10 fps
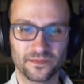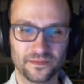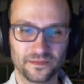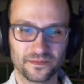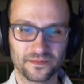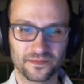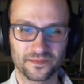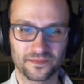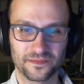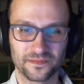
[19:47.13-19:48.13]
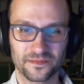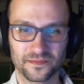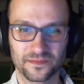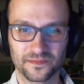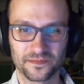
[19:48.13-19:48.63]

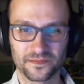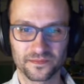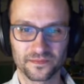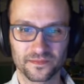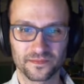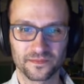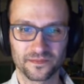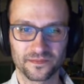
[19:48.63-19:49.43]
[no speech]